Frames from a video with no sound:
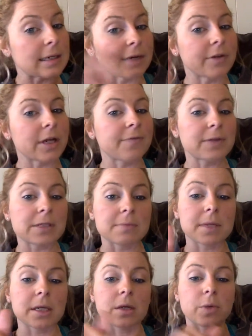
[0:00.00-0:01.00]
Even if it's a
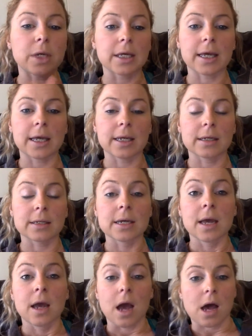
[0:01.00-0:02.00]
mini weekend,
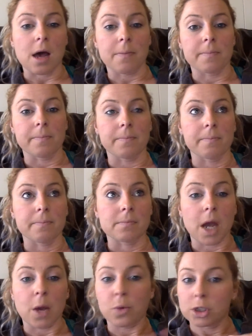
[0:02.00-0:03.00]
um,
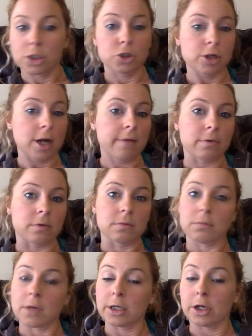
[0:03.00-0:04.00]
I want to travel.
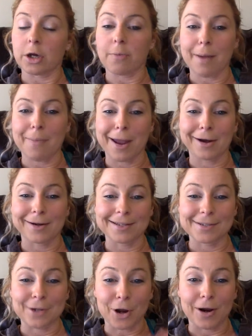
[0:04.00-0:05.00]
You know, my
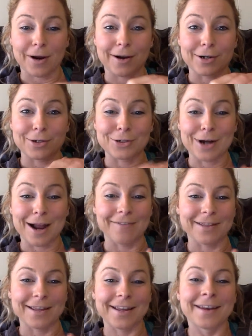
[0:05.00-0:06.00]
parents are
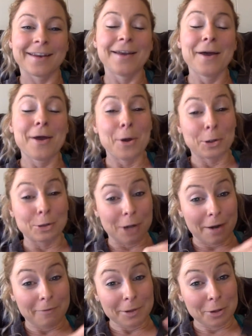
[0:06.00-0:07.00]
traveling
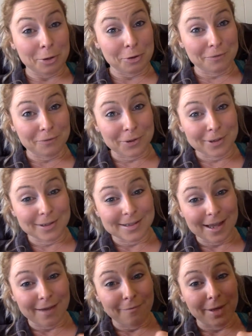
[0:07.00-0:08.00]
traveling gurus.
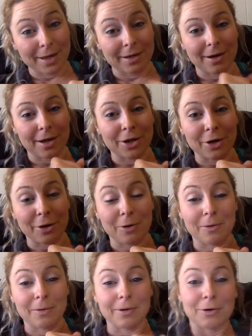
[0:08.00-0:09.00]
They've been, you
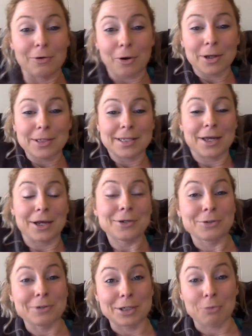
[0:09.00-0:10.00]
know, across the
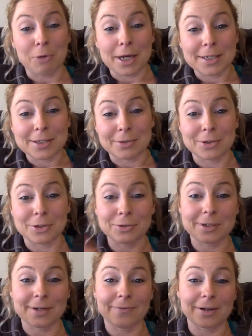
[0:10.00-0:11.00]
country twice on two
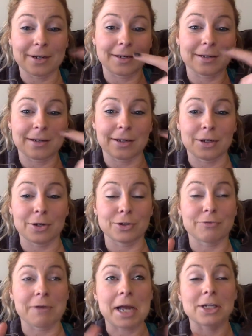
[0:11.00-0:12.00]
different, you know,
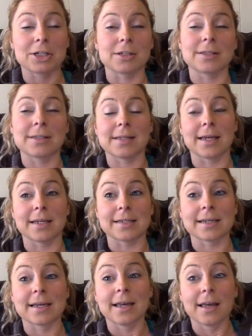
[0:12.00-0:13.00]
directions and
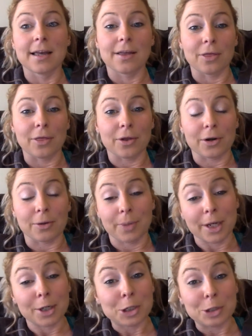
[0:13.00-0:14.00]
their
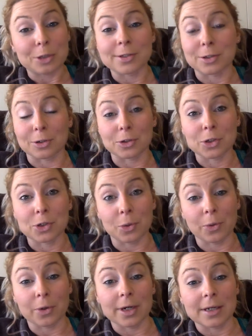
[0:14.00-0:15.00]
pictures, their
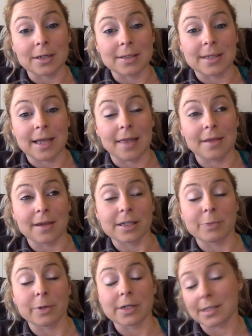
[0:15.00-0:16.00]
stories, and the
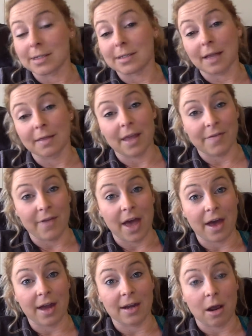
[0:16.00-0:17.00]
experiences that they've
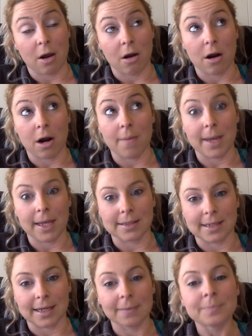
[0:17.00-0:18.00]
had are
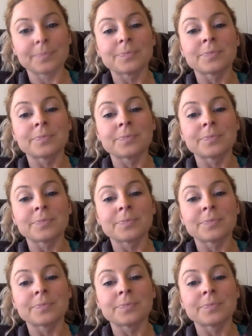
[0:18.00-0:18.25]
amazing.